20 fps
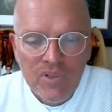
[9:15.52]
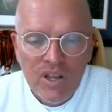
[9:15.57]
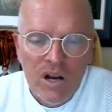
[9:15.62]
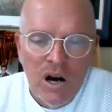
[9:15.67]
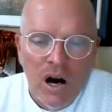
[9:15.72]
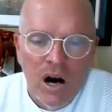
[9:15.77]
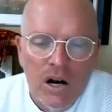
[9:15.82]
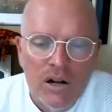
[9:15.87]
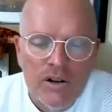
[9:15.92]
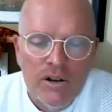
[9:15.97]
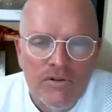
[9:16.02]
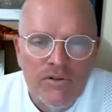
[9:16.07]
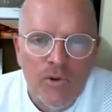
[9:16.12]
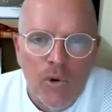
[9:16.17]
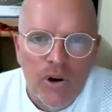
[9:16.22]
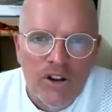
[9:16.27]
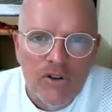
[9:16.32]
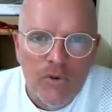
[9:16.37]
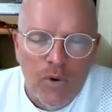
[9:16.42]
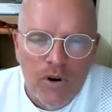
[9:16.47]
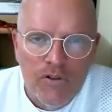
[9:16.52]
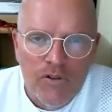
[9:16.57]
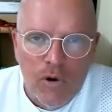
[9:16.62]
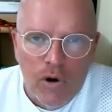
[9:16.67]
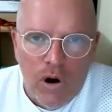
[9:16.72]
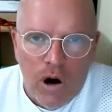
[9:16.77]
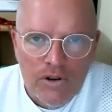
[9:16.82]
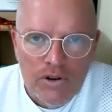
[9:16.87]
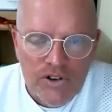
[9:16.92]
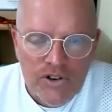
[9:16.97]
uh,
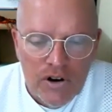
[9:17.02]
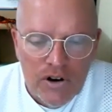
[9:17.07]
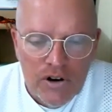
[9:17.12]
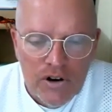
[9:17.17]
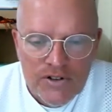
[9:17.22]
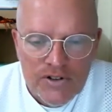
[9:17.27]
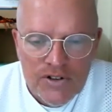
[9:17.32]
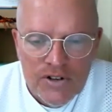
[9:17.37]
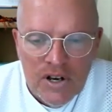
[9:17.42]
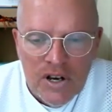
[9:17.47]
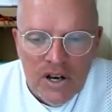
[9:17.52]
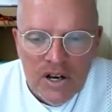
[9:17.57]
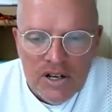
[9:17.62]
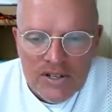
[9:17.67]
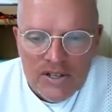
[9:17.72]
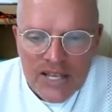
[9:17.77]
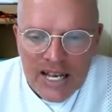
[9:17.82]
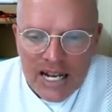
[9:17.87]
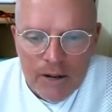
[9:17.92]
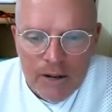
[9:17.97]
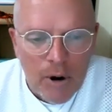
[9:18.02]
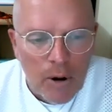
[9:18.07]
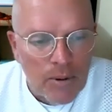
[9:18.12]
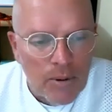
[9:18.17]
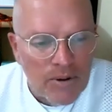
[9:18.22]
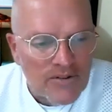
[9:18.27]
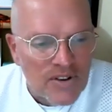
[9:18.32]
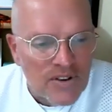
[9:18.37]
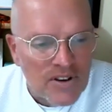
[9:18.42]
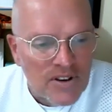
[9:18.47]
2024 All Star in his second
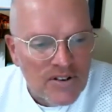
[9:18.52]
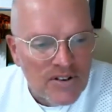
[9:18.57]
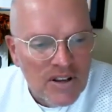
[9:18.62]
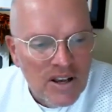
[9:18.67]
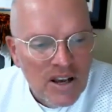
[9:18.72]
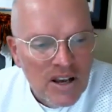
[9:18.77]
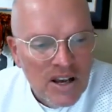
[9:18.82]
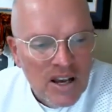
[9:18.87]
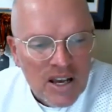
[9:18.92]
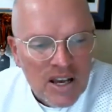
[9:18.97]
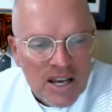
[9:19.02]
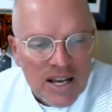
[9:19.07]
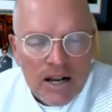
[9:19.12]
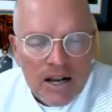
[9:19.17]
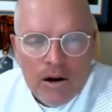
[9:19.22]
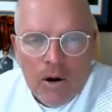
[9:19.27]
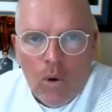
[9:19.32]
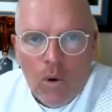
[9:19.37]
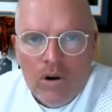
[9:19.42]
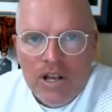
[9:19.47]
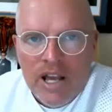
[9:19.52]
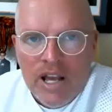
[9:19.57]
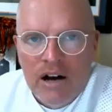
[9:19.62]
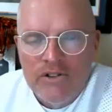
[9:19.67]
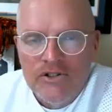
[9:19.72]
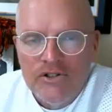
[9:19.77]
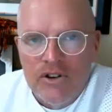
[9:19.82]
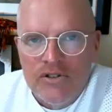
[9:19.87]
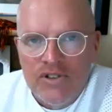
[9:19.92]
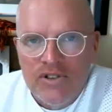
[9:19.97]
MLB season. You got Colton
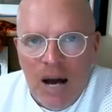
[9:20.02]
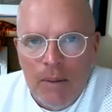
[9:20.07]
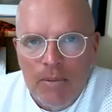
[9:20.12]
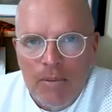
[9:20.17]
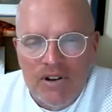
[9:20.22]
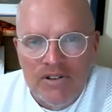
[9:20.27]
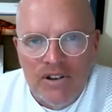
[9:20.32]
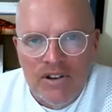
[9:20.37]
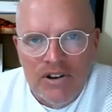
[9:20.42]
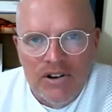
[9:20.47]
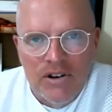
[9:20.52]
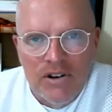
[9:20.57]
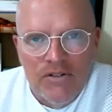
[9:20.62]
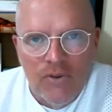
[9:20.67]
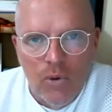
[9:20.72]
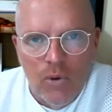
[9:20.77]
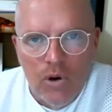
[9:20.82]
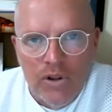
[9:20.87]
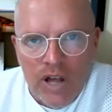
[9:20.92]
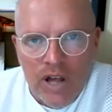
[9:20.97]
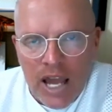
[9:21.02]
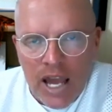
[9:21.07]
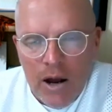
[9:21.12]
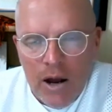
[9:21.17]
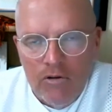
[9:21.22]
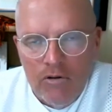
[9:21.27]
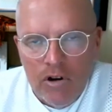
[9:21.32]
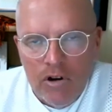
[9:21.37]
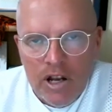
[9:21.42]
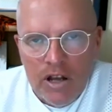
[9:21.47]
Cowser, a top contender for the
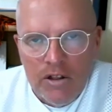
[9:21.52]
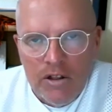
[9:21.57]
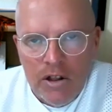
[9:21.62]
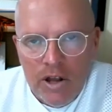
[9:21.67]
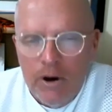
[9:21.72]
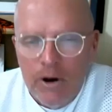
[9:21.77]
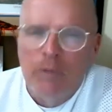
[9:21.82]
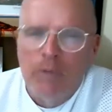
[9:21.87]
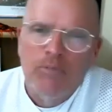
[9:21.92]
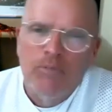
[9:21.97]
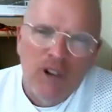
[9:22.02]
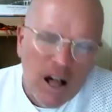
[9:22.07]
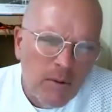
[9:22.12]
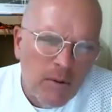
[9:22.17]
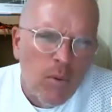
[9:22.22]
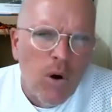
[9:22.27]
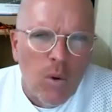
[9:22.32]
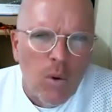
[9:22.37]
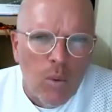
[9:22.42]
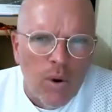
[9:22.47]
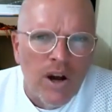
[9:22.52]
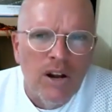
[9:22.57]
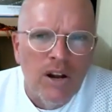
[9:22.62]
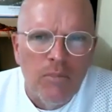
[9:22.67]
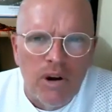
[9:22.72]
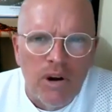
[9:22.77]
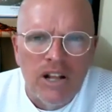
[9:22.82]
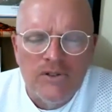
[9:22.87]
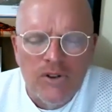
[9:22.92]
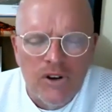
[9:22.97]
AL Rookie of the Year. He probably won't
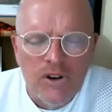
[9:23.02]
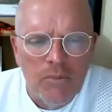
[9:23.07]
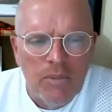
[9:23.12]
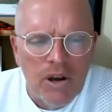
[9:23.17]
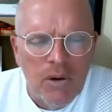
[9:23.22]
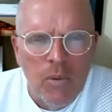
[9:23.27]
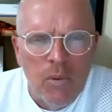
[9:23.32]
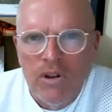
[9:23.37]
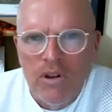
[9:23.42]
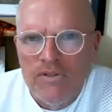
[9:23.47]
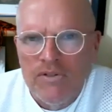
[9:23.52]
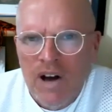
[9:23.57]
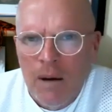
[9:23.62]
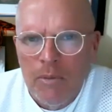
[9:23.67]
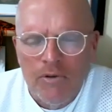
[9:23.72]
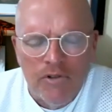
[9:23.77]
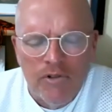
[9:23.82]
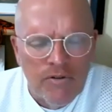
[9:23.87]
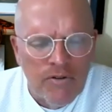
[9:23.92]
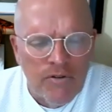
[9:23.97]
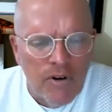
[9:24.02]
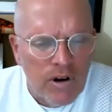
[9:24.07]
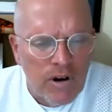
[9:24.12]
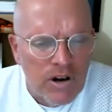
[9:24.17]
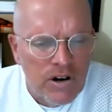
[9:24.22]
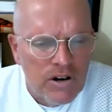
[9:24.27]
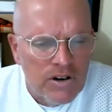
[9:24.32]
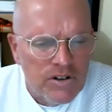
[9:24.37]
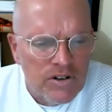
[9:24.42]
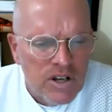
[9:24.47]
win, but he's going to be one of the top three vote
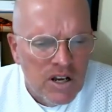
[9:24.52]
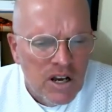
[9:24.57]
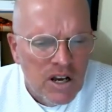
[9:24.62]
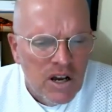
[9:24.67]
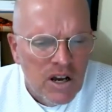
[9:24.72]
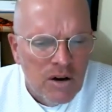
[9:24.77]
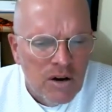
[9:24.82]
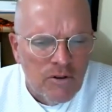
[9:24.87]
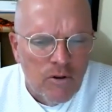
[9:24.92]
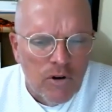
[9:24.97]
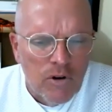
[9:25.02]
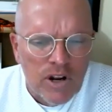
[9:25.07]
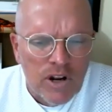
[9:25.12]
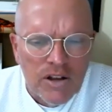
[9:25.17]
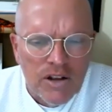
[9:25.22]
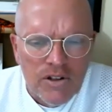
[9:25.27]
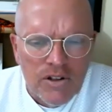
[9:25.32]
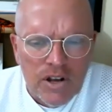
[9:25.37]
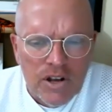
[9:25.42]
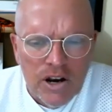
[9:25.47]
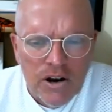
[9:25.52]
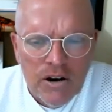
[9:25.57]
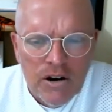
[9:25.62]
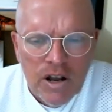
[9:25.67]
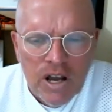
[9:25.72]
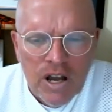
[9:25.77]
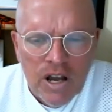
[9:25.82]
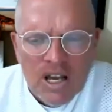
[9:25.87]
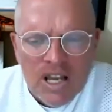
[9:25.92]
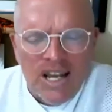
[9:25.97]
getters for Rookie of the Year.
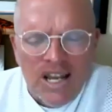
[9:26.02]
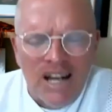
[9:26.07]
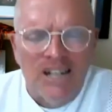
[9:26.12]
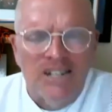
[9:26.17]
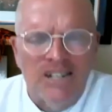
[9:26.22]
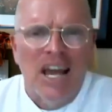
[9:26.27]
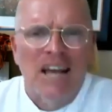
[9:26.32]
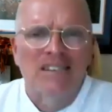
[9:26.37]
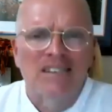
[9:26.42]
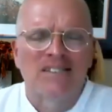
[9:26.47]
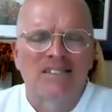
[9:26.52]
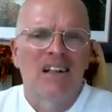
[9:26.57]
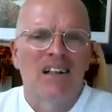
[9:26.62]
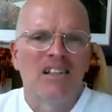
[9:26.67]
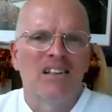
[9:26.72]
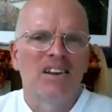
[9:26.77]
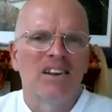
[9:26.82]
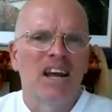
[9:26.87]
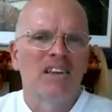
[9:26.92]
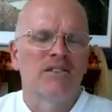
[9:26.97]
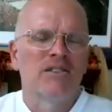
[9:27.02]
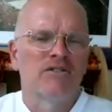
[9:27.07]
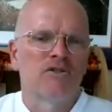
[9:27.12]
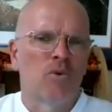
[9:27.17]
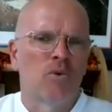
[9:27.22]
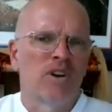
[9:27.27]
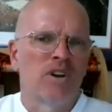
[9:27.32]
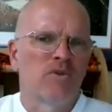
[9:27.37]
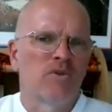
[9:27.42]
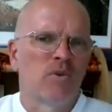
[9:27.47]
You got Jackson Holliday, the
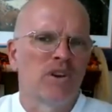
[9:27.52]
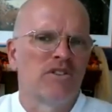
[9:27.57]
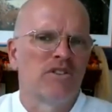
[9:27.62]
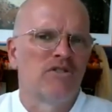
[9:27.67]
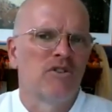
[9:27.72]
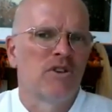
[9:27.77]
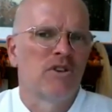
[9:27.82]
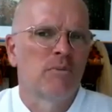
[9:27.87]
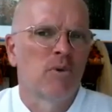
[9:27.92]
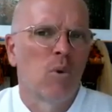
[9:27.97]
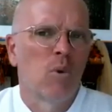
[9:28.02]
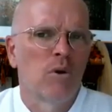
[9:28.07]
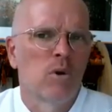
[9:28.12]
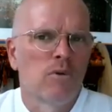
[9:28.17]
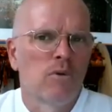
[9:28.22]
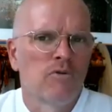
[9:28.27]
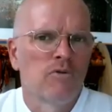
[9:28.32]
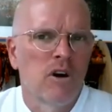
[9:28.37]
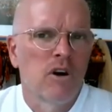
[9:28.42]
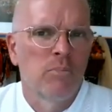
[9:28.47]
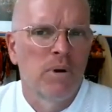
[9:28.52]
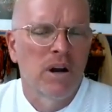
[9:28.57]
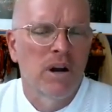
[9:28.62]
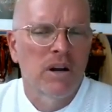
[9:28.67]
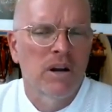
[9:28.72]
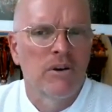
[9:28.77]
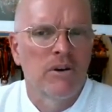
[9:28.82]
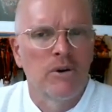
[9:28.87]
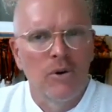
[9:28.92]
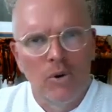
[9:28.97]
2022 number one overall
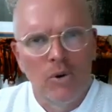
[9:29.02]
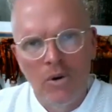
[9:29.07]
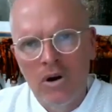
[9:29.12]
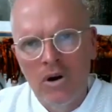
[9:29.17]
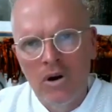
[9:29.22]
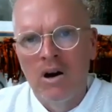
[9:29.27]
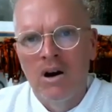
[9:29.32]
pick, who